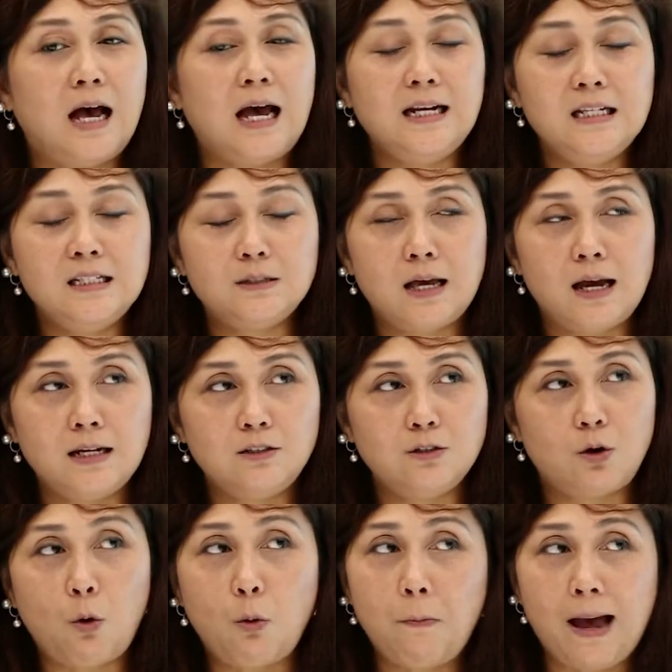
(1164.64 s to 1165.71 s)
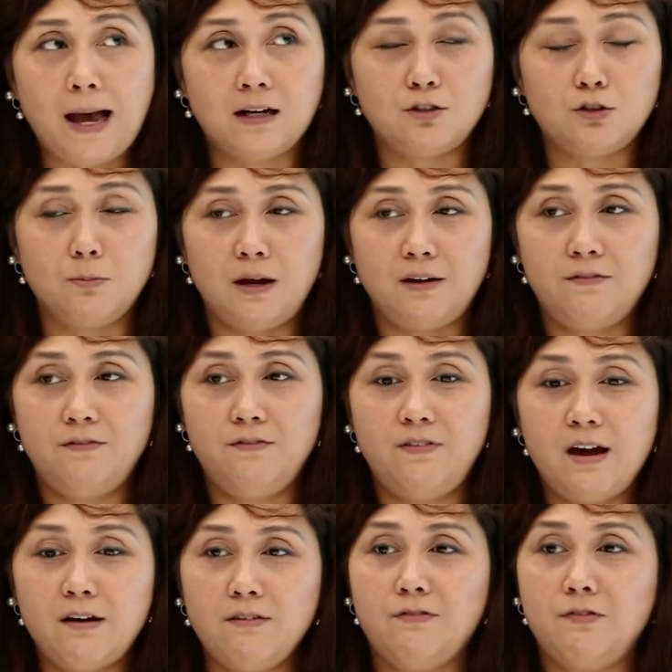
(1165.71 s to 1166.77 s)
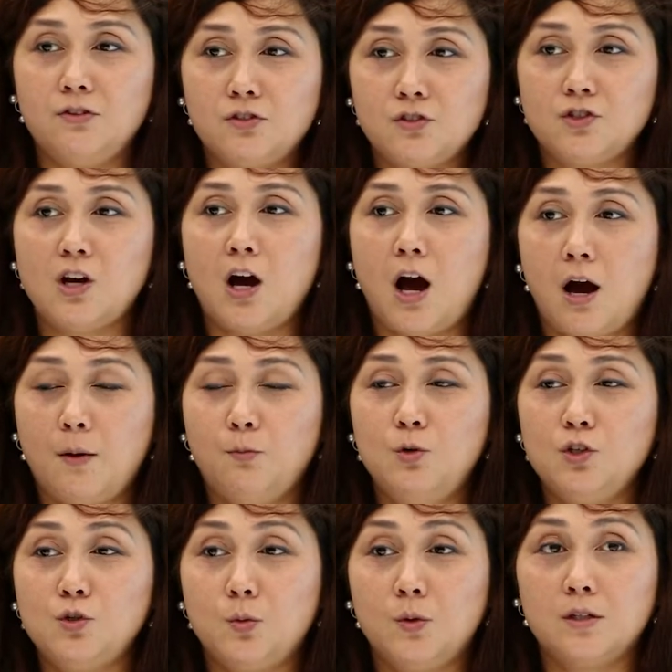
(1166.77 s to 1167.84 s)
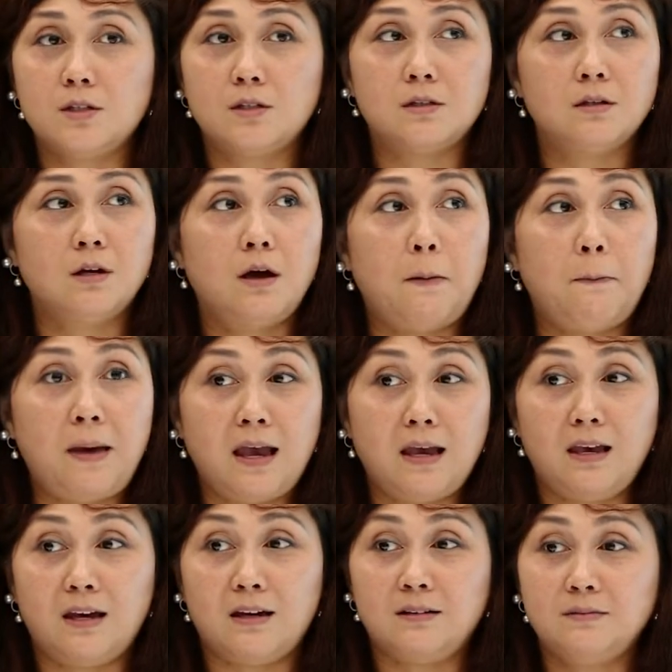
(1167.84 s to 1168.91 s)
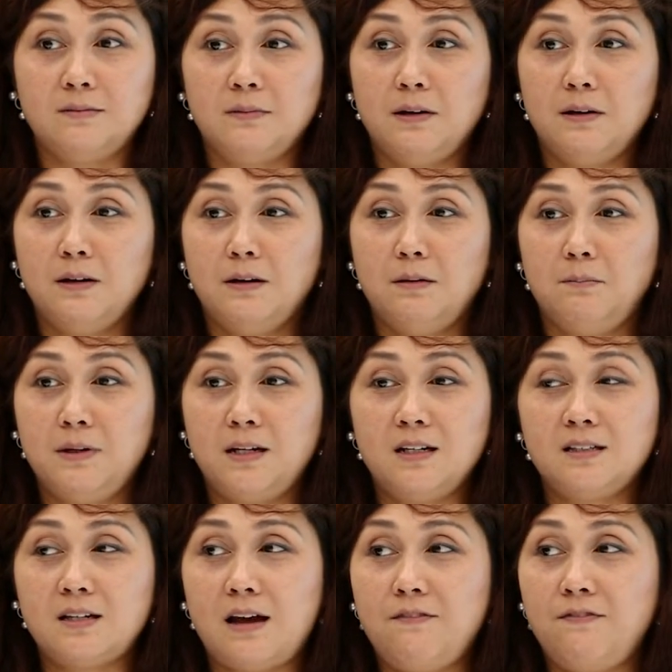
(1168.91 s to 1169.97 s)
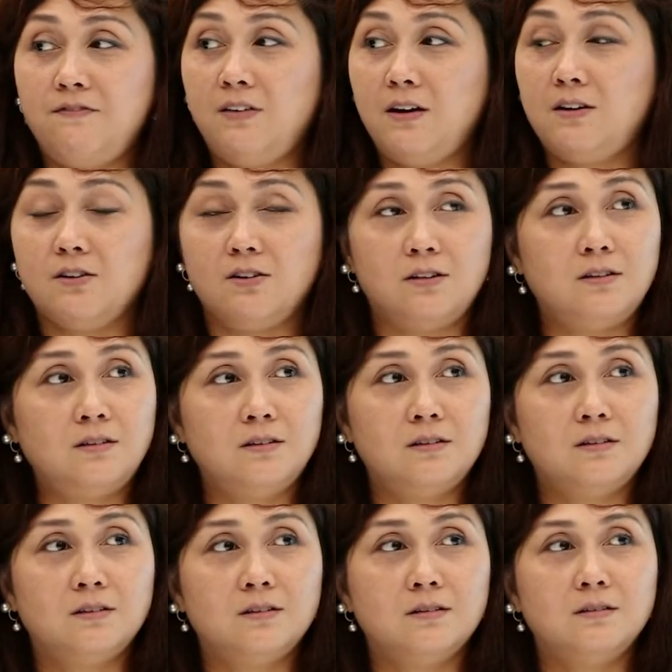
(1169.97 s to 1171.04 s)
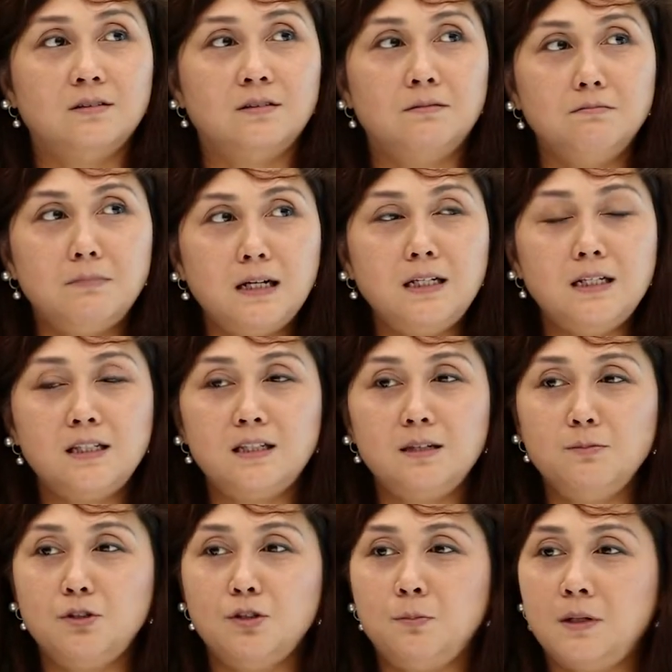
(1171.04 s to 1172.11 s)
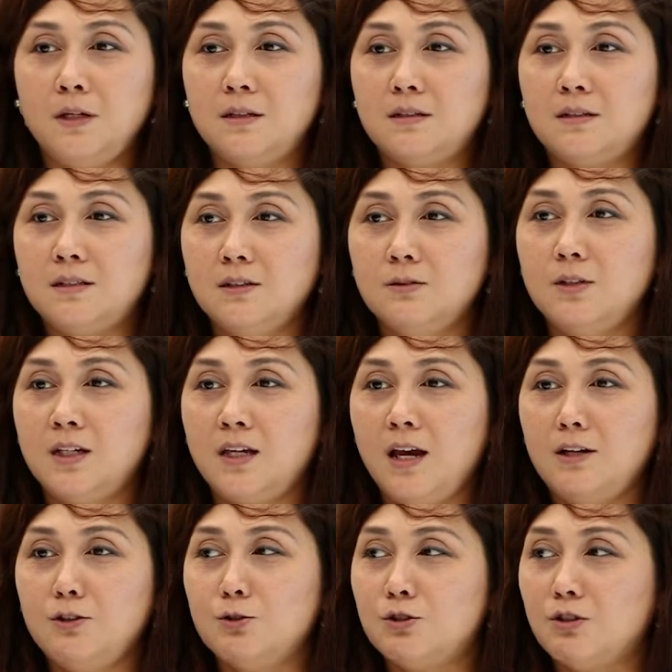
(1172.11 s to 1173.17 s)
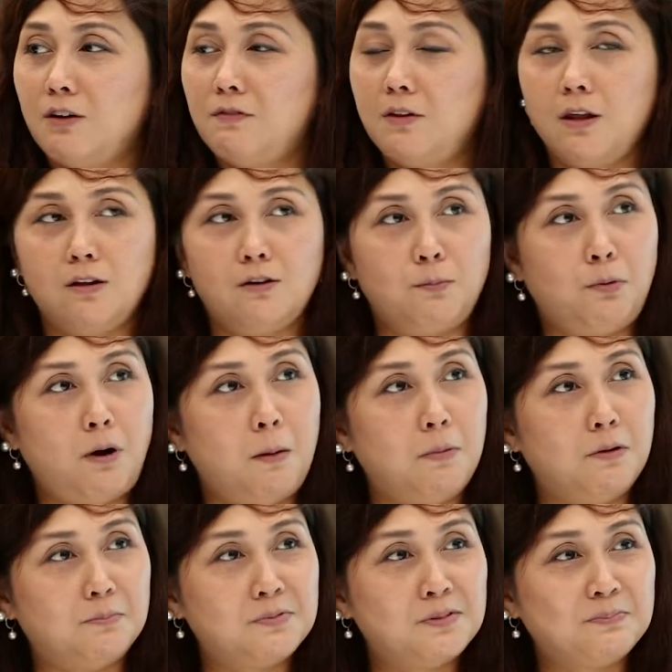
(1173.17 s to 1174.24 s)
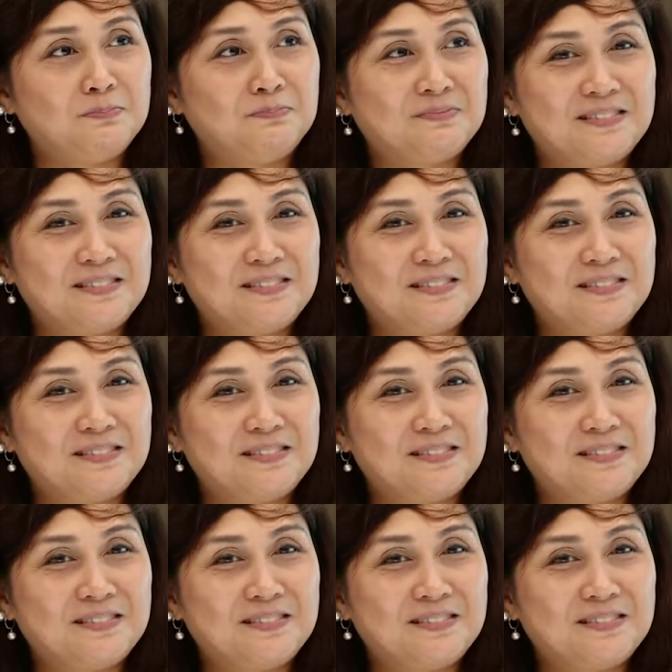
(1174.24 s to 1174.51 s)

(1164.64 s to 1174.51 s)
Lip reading: I decided to go back to my very first job, which was banking, because I figure money seems to be still the king to solve a lot of problems.